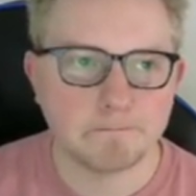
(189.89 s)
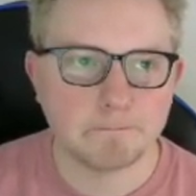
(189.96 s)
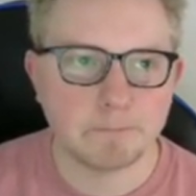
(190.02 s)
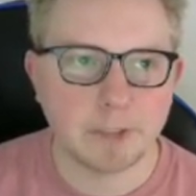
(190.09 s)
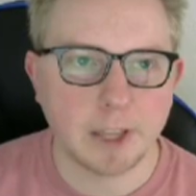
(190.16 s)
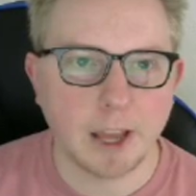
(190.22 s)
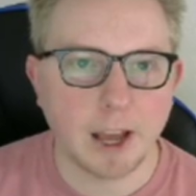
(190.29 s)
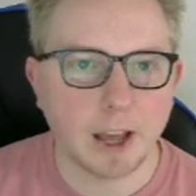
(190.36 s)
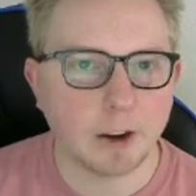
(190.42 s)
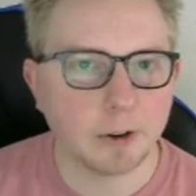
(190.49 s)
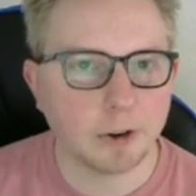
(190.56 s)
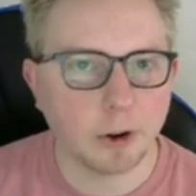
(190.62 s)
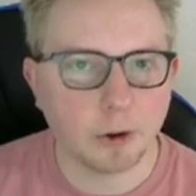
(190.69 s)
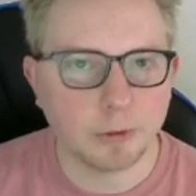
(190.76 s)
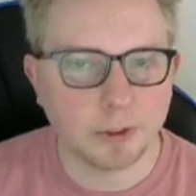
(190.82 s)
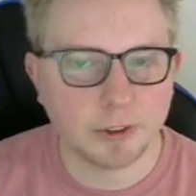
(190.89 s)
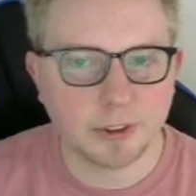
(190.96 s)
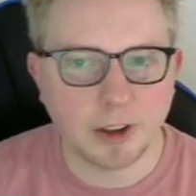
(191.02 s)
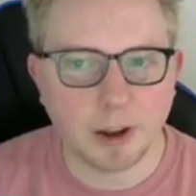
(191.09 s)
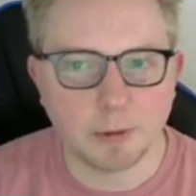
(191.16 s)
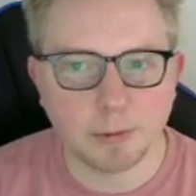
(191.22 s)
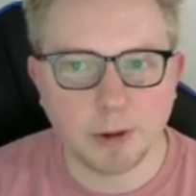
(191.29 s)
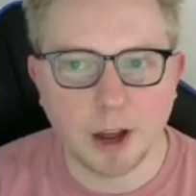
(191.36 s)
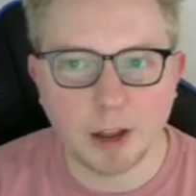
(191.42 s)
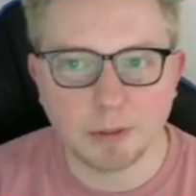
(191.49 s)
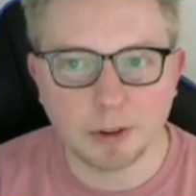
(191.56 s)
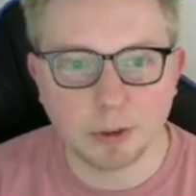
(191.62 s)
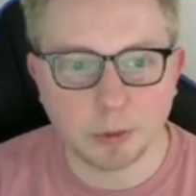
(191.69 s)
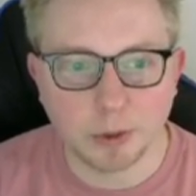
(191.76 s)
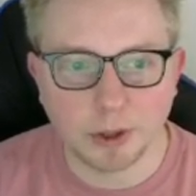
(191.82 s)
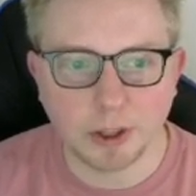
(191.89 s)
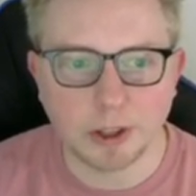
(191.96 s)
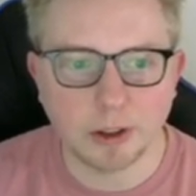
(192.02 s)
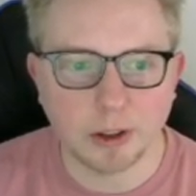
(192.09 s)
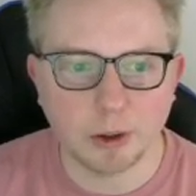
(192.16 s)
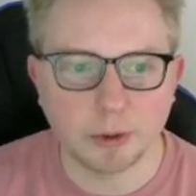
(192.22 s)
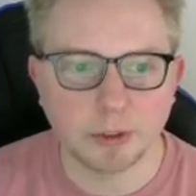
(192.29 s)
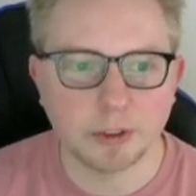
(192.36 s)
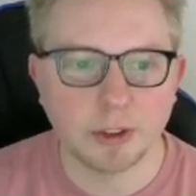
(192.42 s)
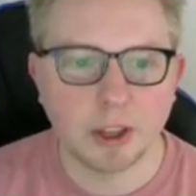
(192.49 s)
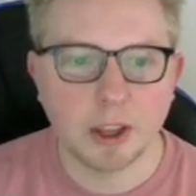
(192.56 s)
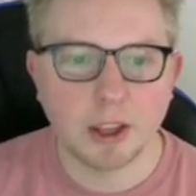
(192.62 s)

Yeah, I don't know if he's top 5. It's really close.